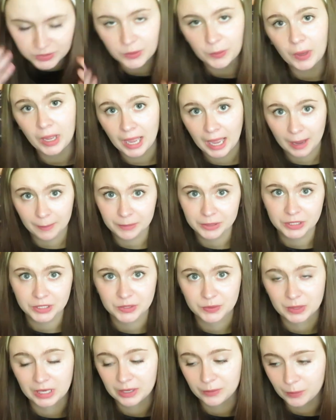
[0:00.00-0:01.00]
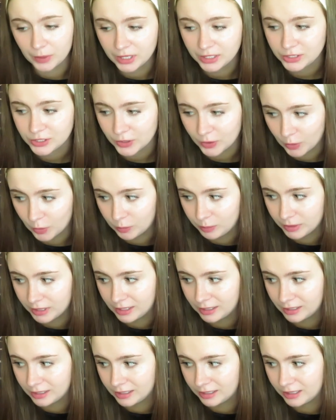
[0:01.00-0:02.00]
So what happened is when I went to
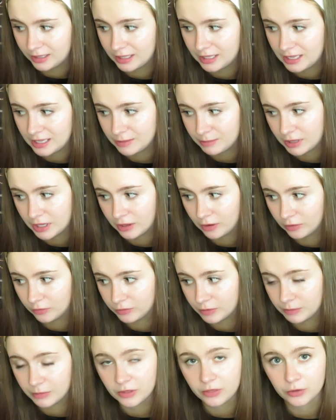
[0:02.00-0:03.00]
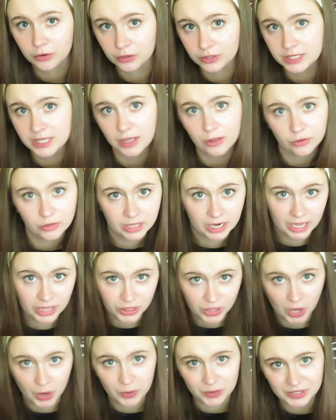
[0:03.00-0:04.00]
open the email from the third seller that I
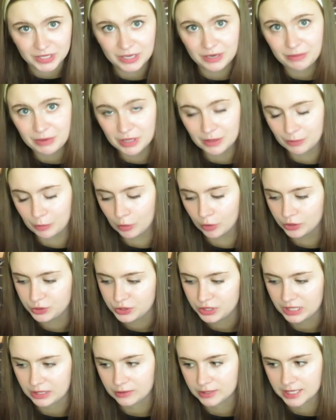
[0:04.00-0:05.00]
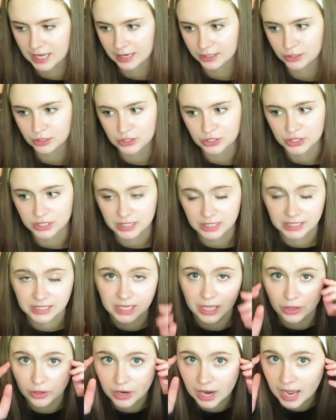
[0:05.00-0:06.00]
thought was going to be the portrait, it was actually just the
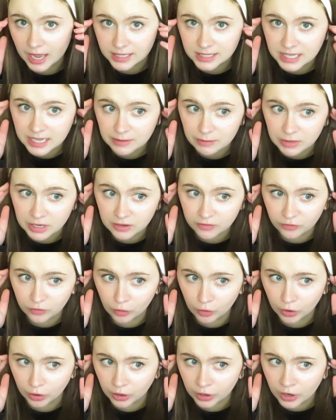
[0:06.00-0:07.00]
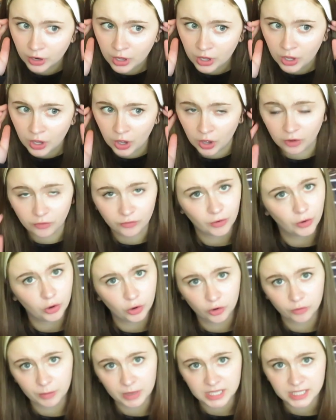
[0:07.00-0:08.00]
seller asking me for a
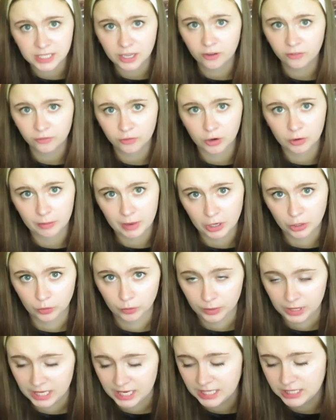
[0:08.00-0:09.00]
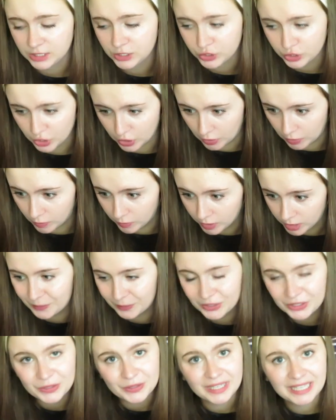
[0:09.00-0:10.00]
photo of myself for a better reading. So
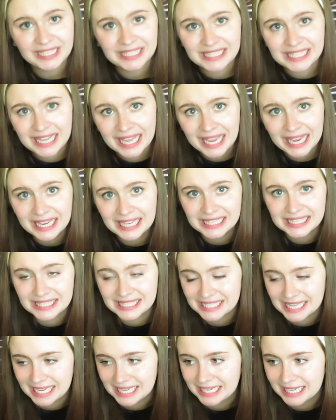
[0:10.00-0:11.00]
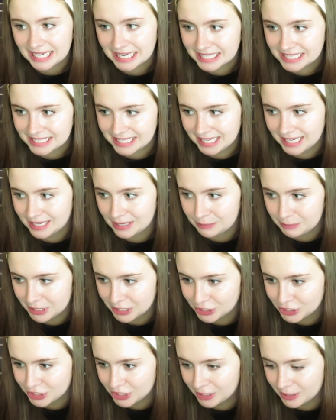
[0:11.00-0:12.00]
we're doing it today instead. I sent a
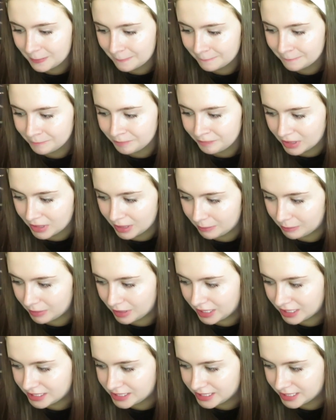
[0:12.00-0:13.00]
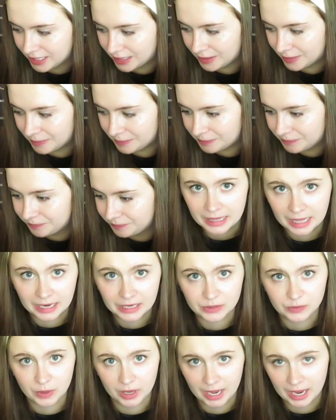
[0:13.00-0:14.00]
picture, but that
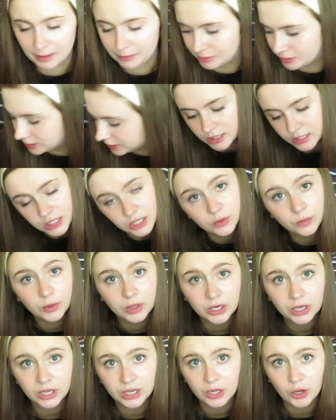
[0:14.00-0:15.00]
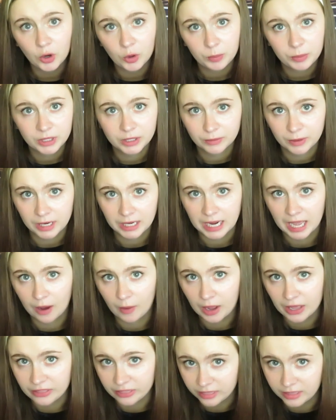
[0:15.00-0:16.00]
is what happened. So we're going to open it right
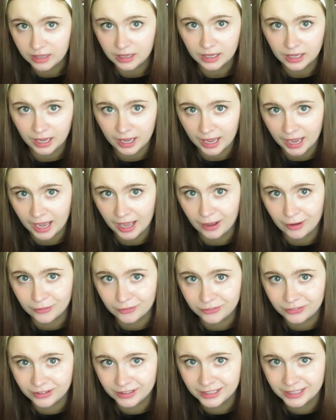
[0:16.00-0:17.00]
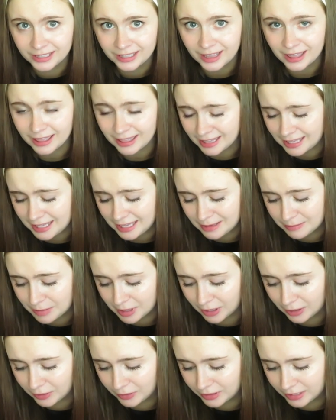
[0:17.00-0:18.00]
now. I think I have the
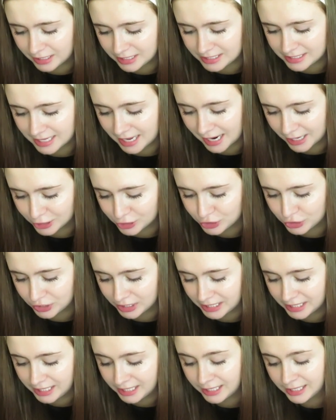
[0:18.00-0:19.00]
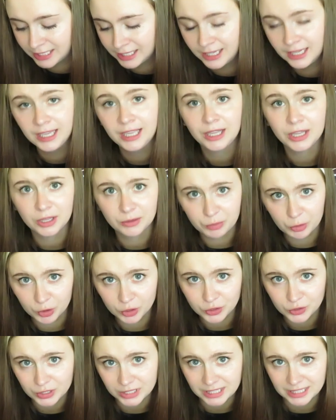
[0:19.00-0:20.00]
email that is actually the
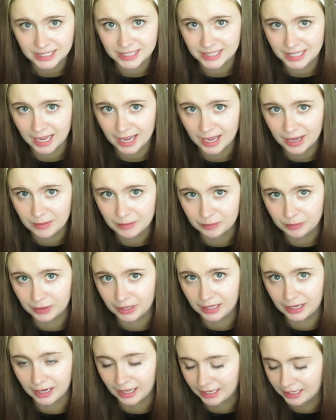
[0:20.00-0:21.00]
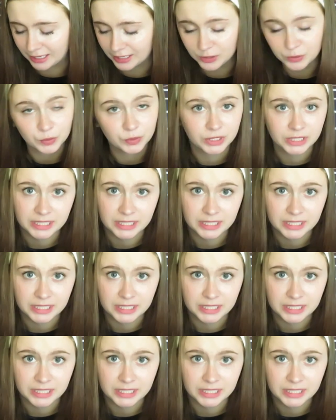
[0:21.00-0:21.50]
portrait this time, but I guess we'll